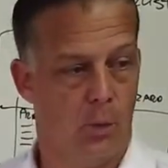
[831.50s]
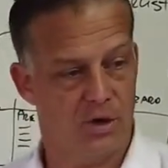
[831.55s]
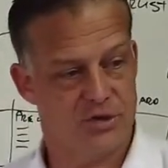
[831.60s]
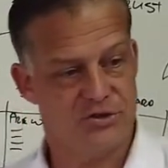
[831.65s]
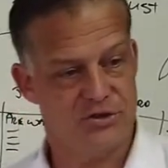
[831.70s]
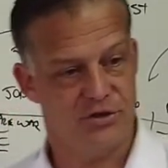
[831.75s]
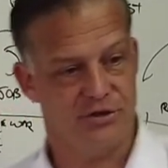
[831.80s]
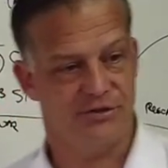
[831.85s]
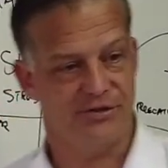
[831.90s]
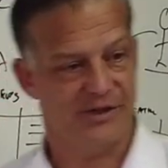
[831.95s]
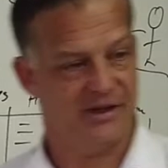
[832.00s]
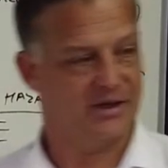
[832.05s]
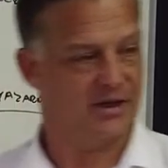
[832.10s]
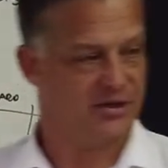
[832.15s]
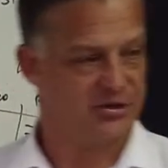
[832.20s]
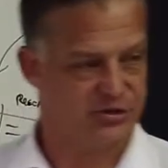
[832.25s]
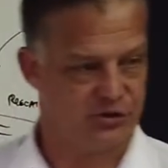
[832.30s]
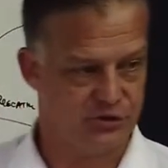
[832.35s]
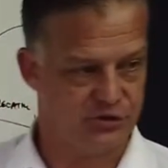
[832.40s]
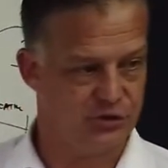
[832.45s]
what do you think I
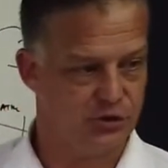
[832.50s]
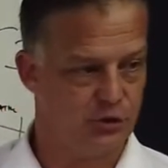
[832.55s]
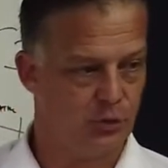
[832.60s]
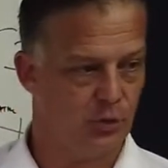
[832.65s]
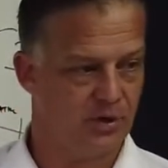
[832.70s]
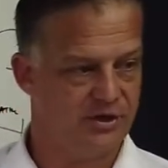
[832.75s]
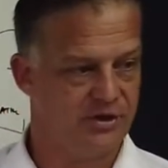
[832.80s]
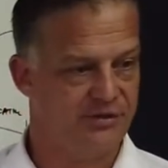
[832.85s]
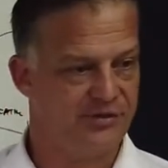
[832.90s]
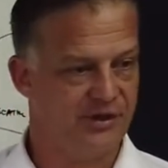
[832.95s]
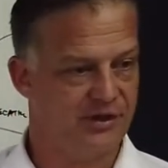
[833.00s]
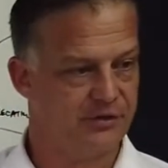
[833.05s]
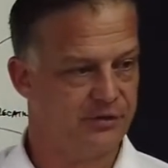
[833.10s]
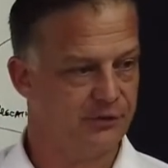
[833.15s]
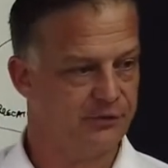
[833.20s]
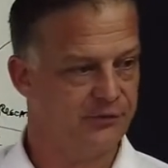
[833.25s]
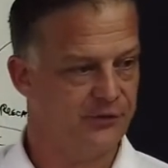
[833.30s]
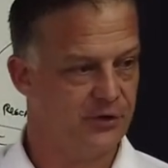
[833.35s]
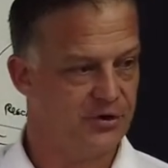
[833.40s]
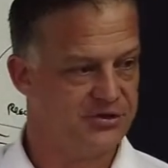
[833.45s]
should do? What do you think the
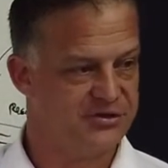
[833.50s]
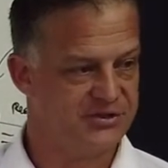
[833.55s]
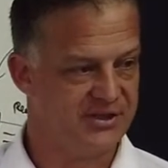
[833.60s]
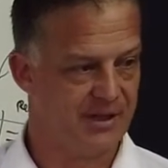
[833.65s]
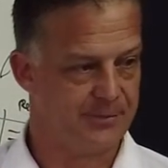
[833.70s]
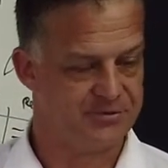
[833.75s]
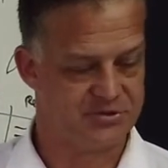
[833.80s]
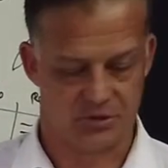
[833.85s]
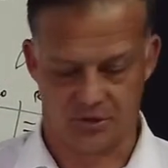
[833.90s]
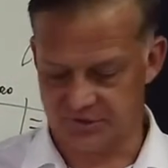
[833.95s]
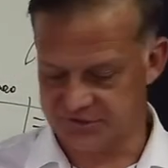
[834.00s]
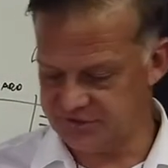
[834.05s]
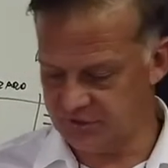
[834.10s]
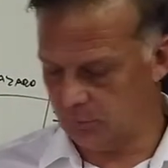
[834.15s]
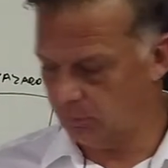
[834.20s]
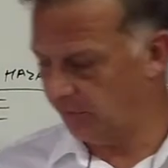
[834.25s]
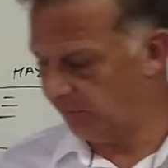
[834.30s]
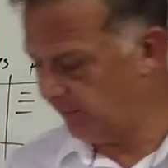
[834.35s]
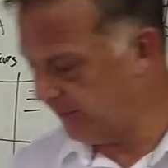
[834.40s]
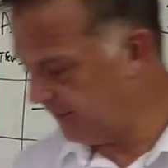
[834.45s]
first steps are? So we're